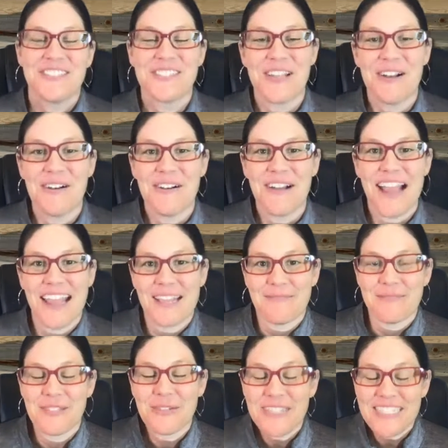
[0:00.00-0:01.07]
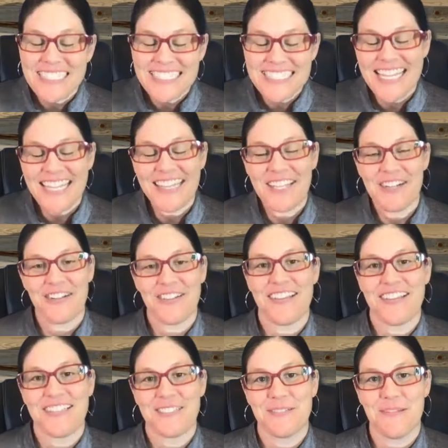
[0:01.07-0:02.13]
So I am doing it slightly
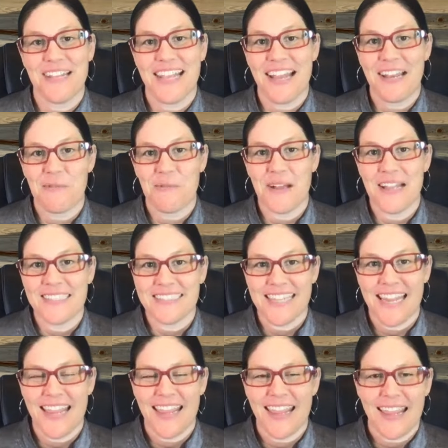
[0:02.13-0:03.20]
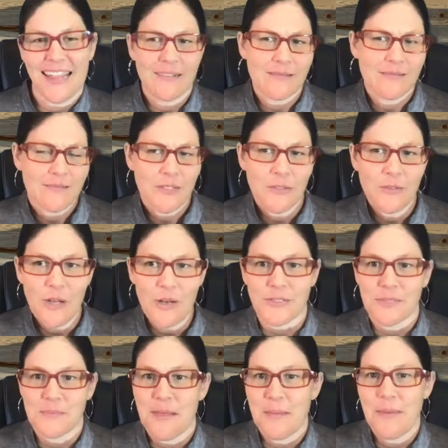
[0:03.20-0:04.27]
early this week on a Wednesday. And who
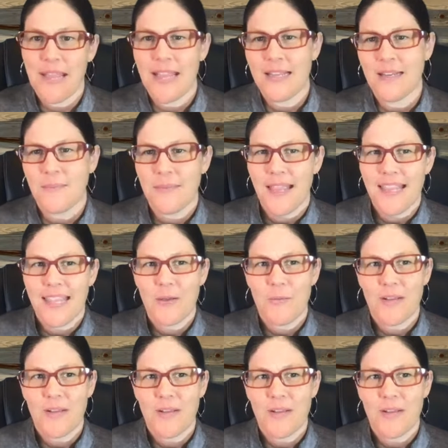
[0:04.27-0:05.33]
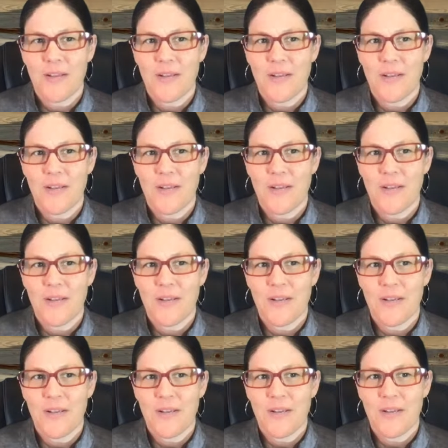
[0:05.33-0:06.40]
knows, maybe I end up liking Wednesdays better, but
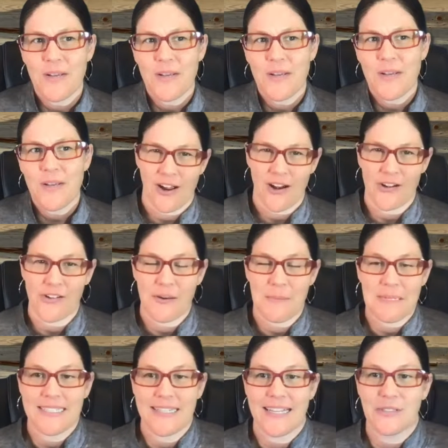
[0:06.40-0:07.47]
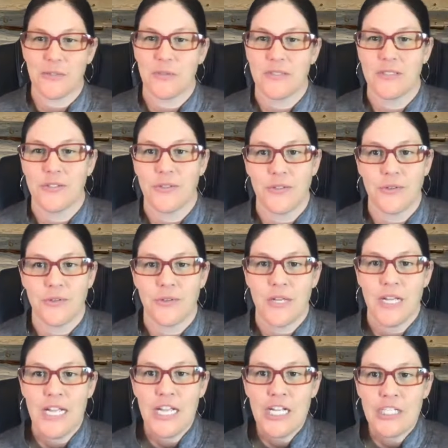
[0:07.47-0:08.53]
it might be a little harder on my schedule to
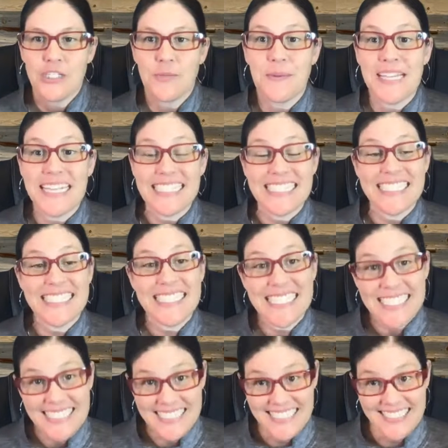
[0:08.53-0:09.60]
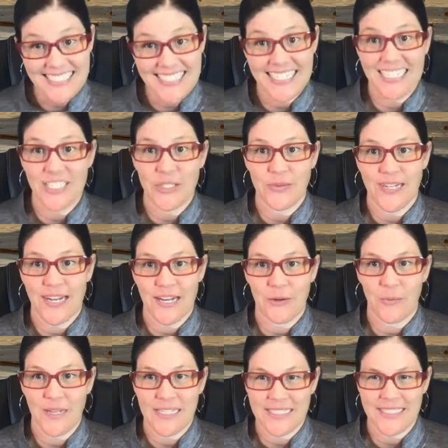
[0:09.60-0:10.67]
be consistent and do it
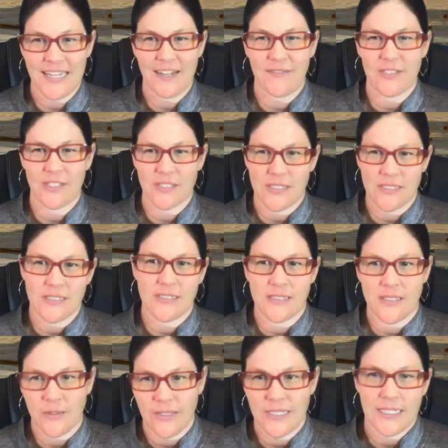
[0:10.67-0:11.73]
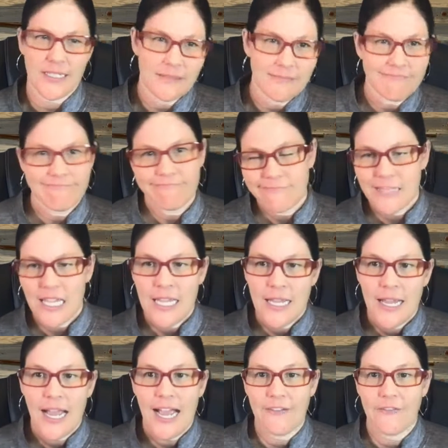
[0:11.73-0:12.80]
on a Wednesday versus doing it
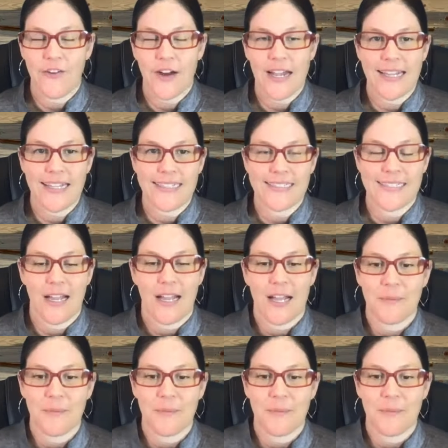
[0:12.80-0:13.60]
on Fridays.